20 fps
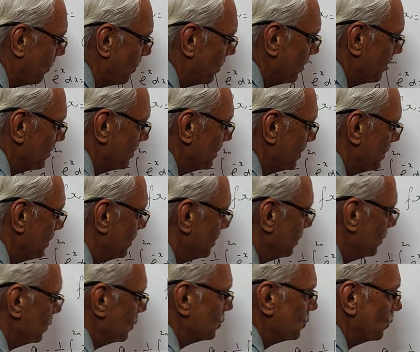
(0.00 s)
now,
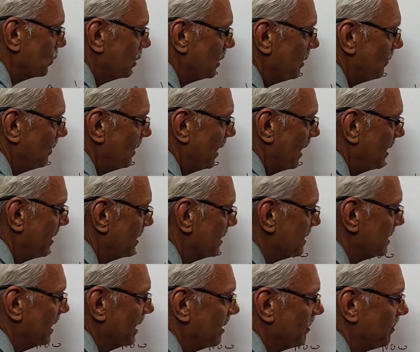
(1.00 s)
so that you will
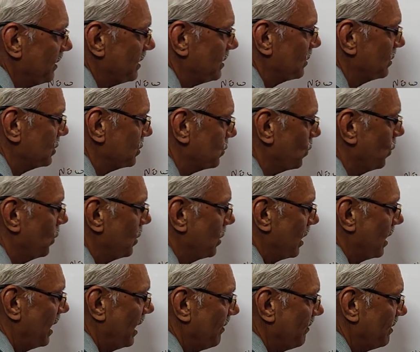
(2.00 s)
understand better.
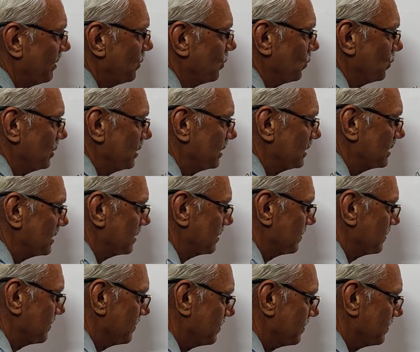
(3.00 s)
So I will do this.